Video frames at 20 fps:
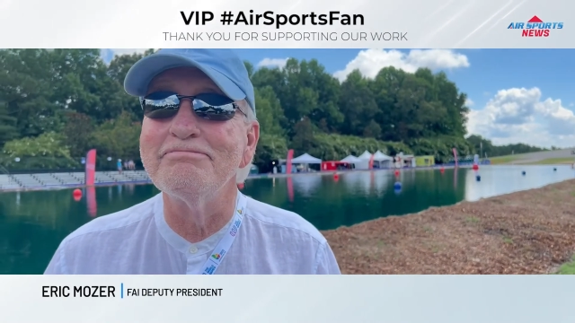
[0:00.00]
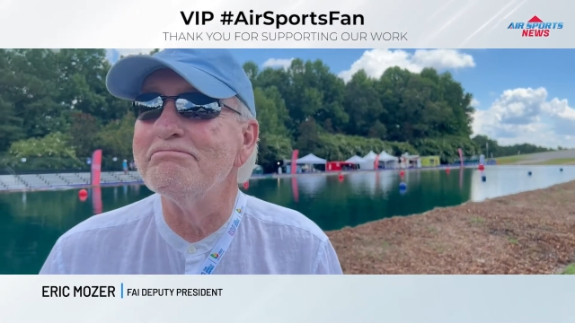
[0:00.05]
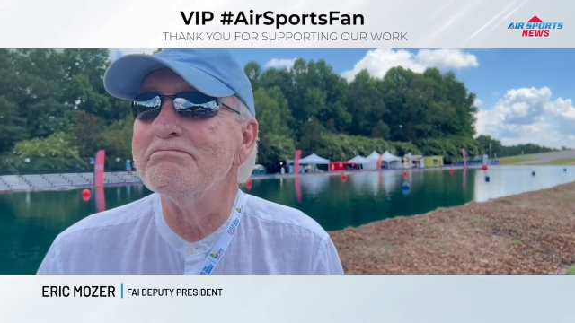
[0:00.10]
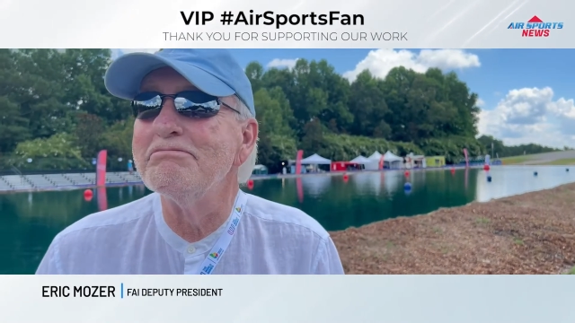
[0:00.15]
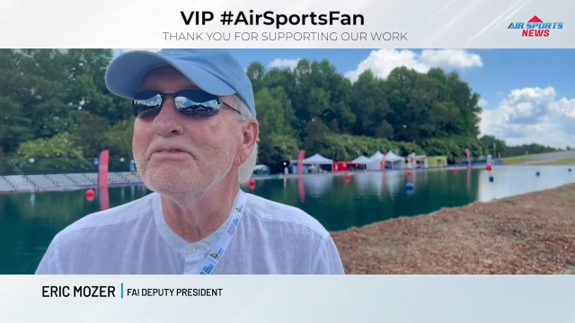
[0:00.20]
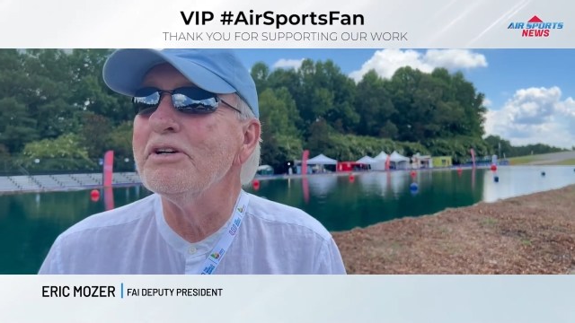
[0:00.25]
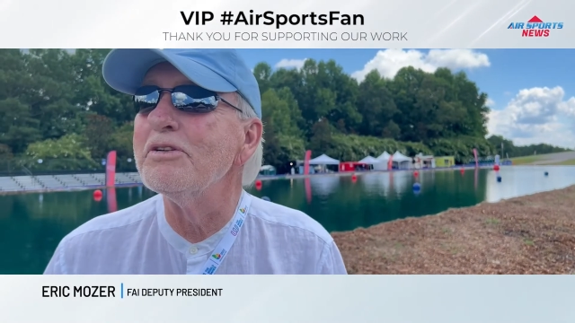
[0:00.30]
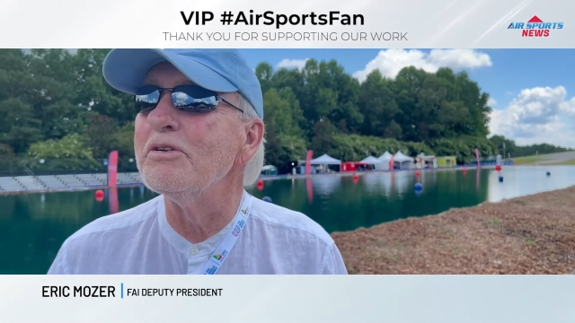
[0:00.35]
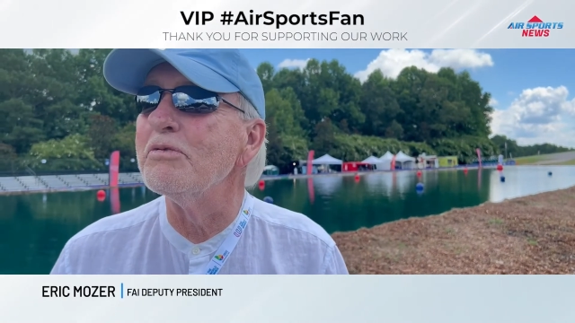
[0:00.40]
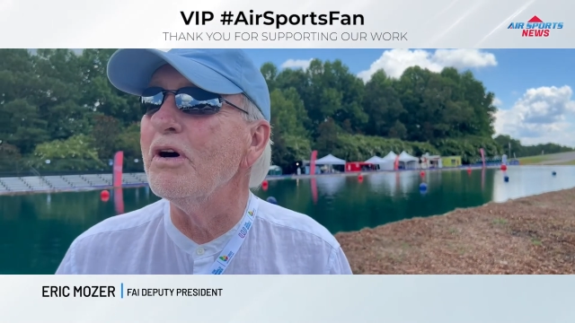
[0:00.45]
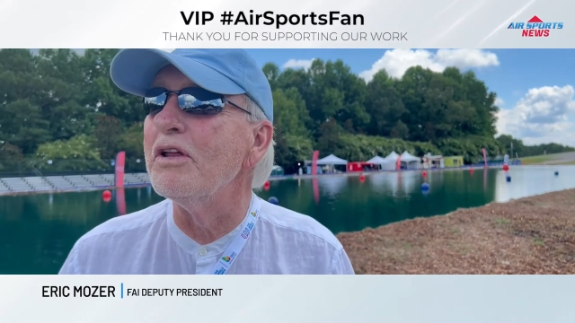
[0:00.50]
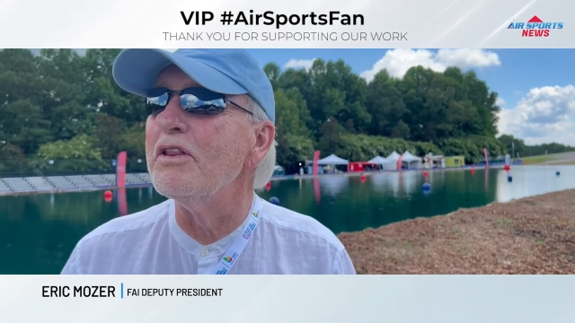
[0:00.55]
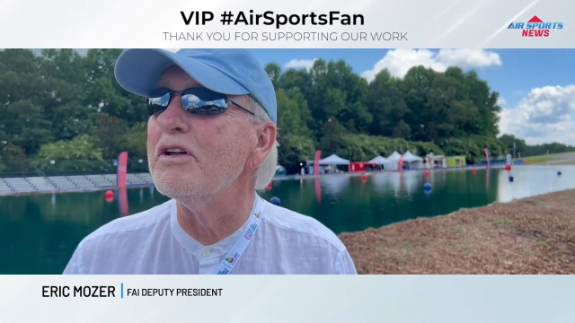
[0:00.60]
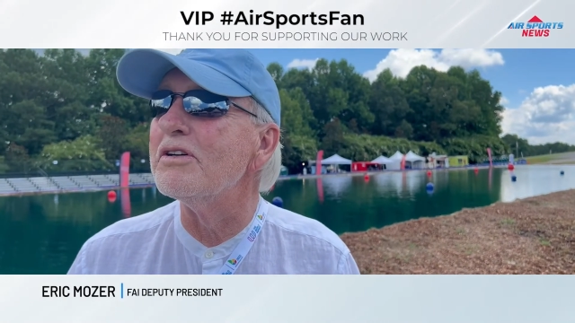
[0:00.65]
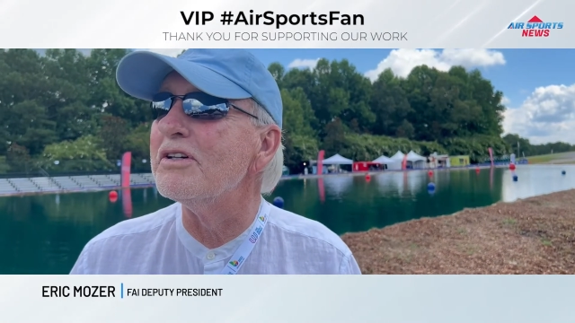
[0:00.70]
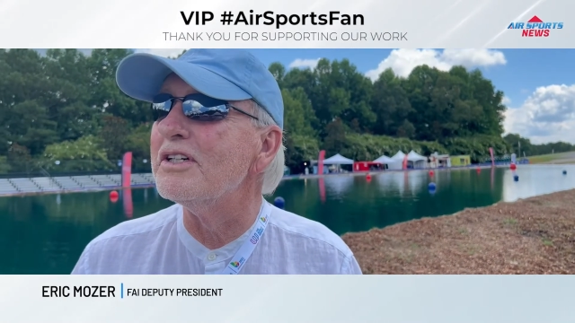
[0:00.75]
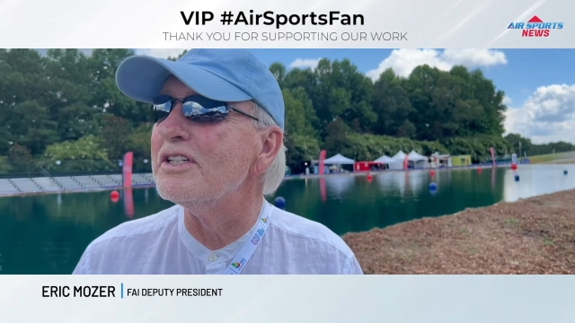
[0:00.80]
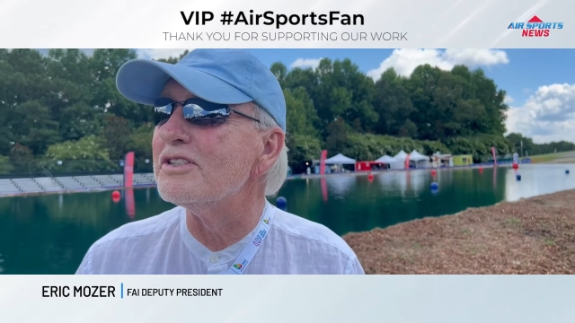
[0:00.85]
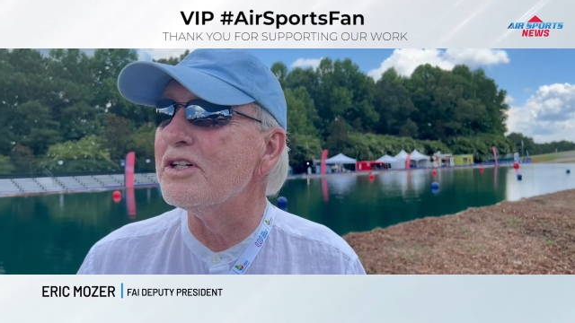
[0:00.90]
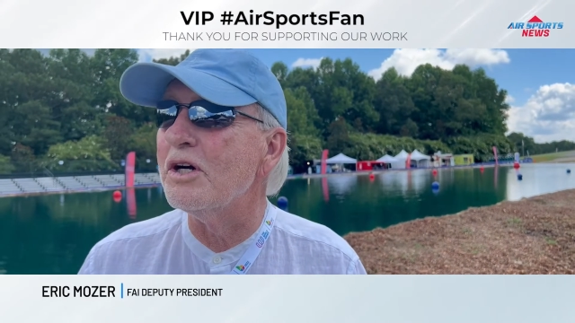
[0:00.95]
you know, the
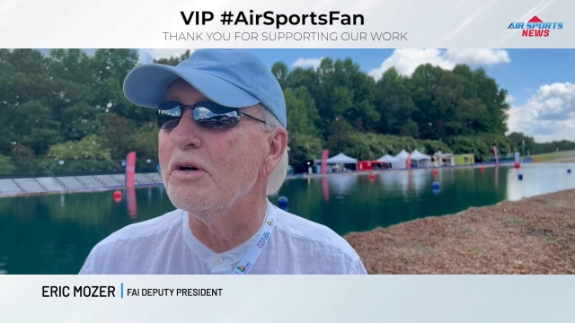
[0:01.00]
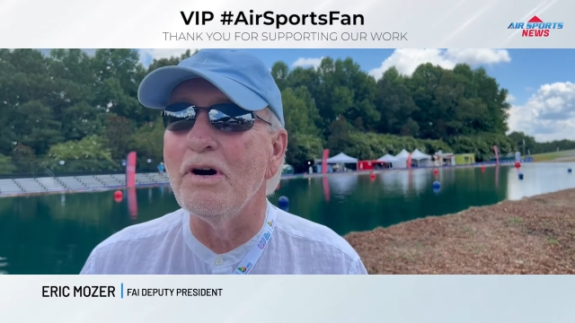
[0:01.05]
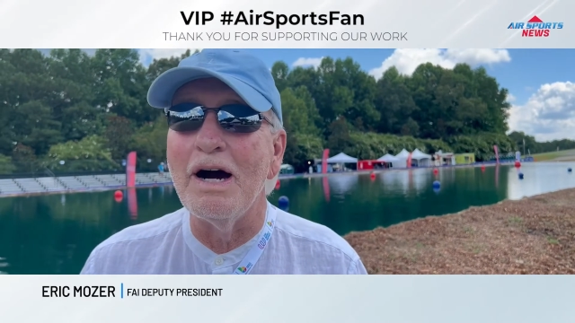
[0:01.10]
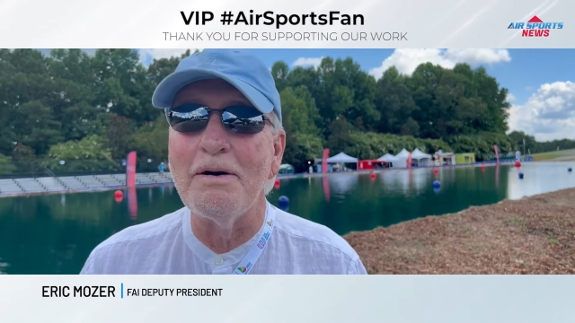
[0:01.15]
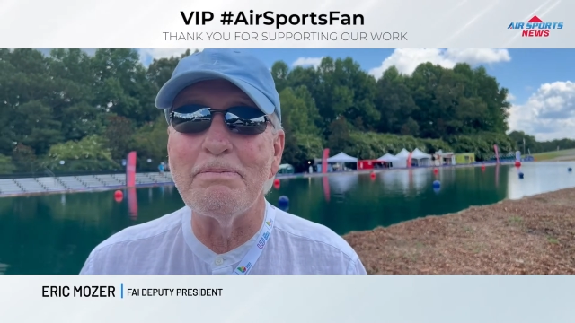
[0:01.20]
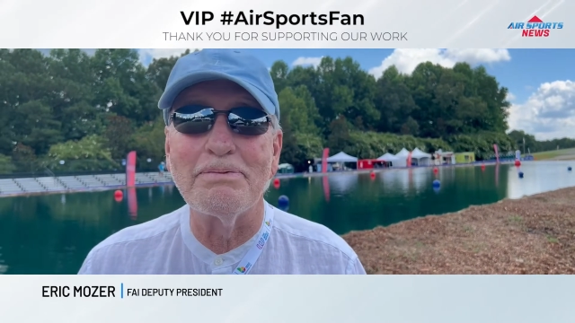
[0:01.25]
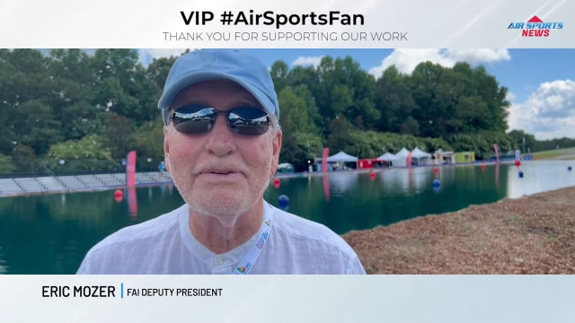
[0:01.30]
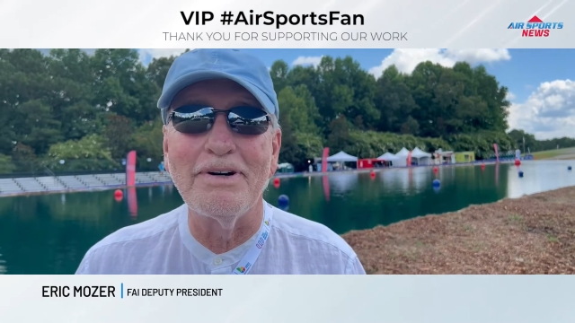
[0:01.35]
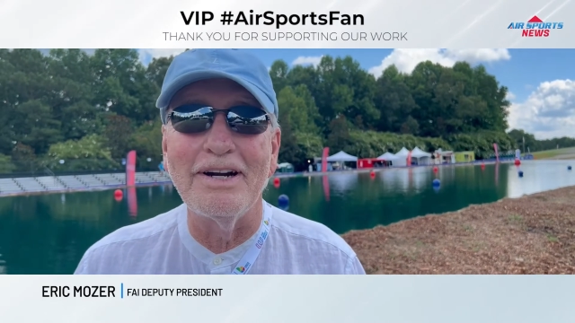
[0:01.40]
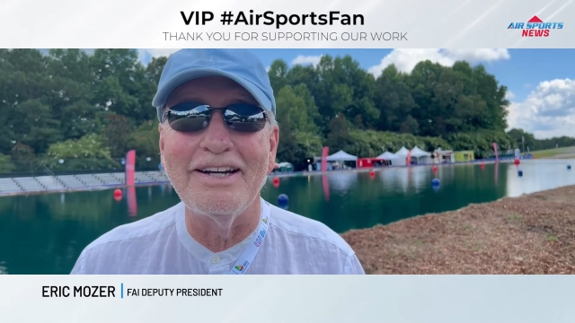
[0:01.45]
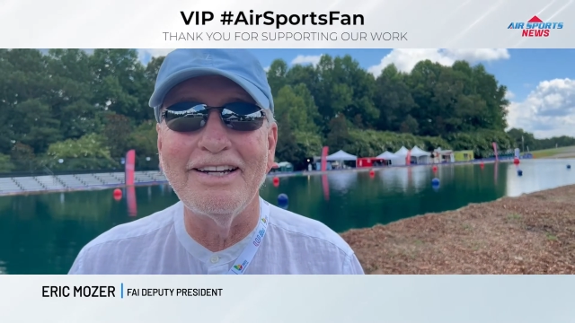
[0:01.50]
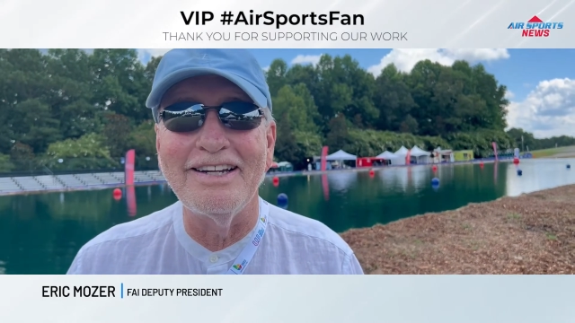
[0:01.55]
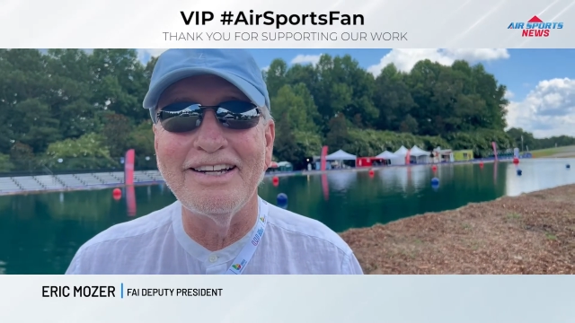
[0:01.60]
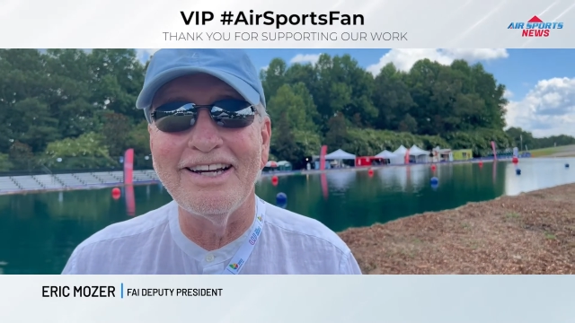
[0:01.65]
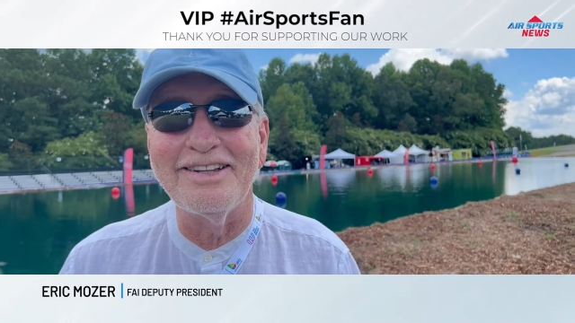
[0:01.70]
weather is cooperating.